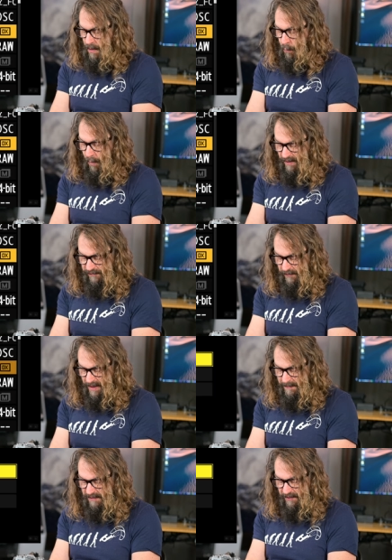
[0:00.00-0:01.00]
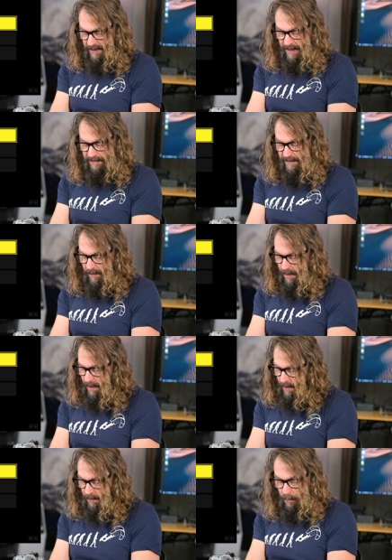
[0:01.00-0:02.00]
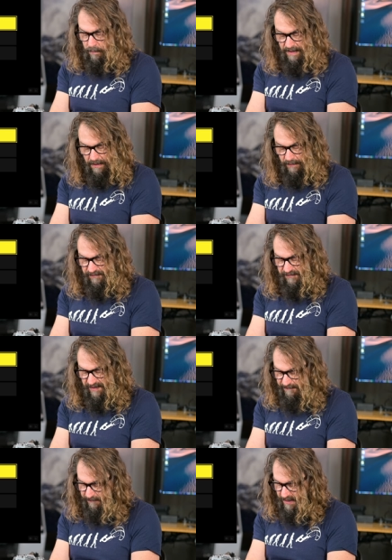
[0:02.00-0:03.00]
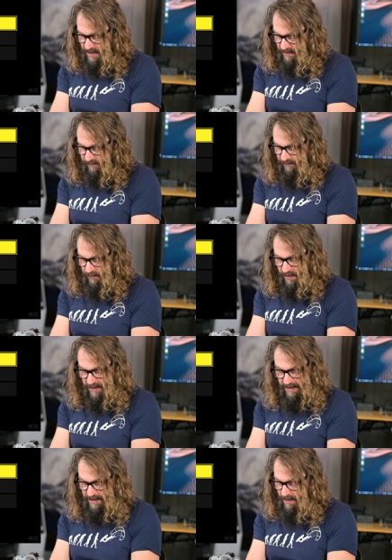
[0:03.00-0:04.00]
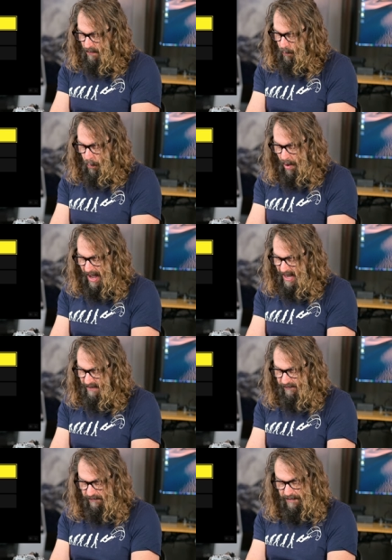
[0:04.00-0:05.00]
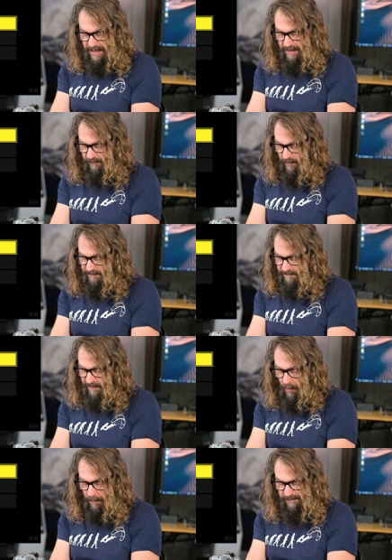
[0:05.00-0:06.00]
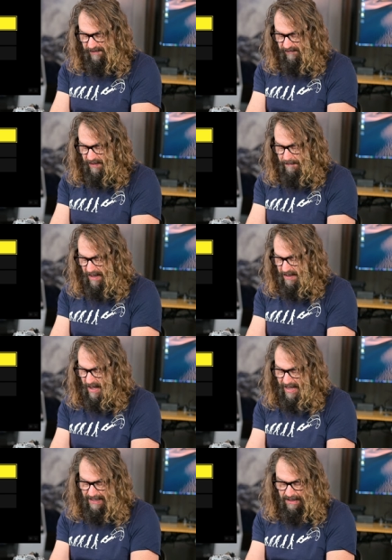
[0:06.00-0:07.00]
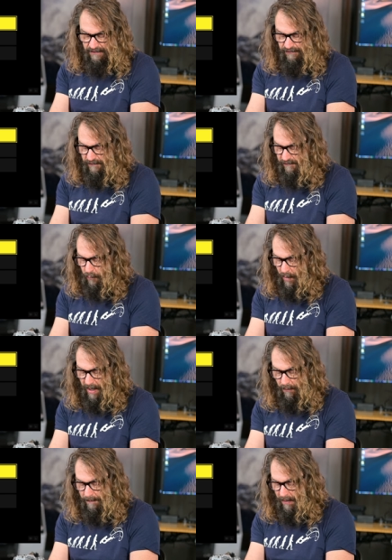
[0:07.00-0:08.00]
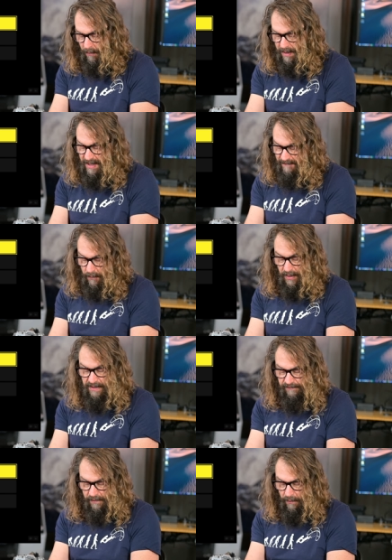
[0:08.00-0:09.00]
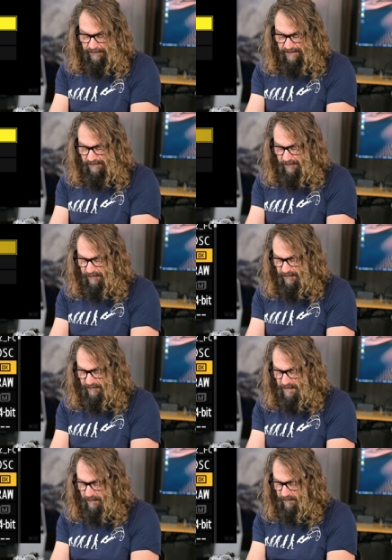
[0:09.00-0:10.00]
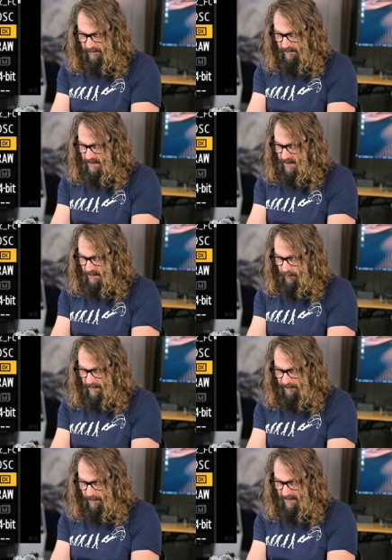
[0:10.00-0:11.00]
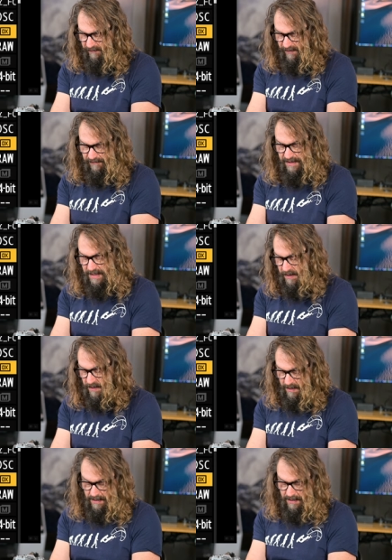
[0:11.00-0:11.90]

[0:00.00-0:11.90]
What's your image area? There are, you know, different, you could shoot it in a wide screen sort of film sixteen by nine. You can shoot square one by one. If you want to use the whole sensor, just use the twenty-four by sixteen